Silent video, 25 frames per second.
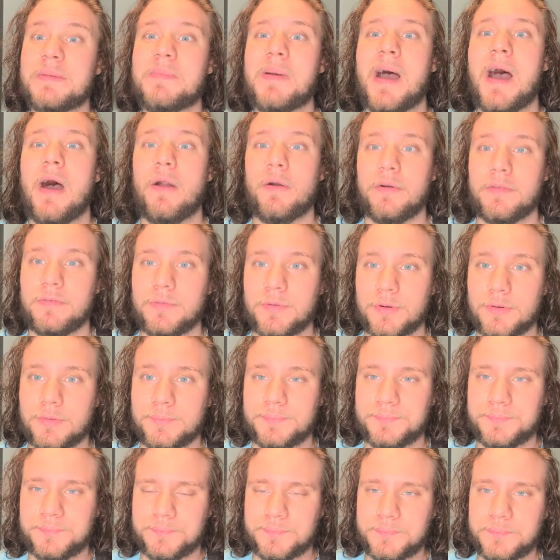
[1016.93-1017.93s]
powerful.
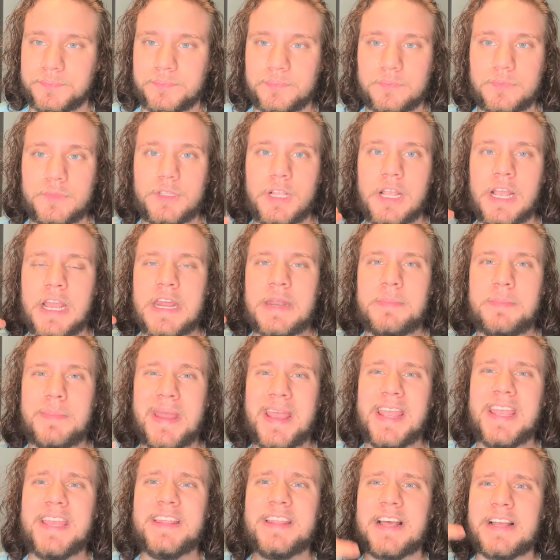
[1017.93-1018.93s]
And
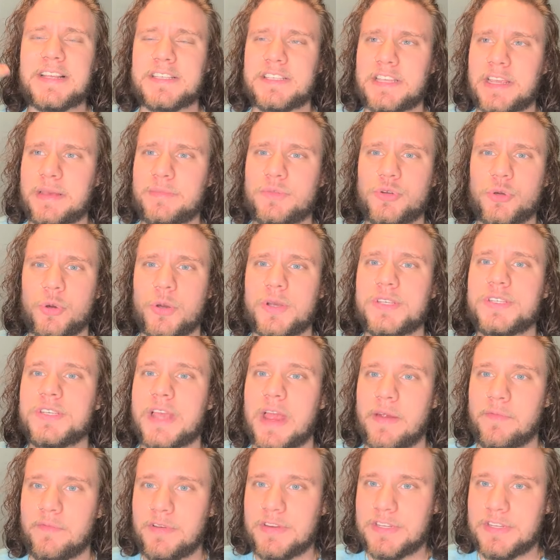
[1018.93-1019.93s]
making that same choice every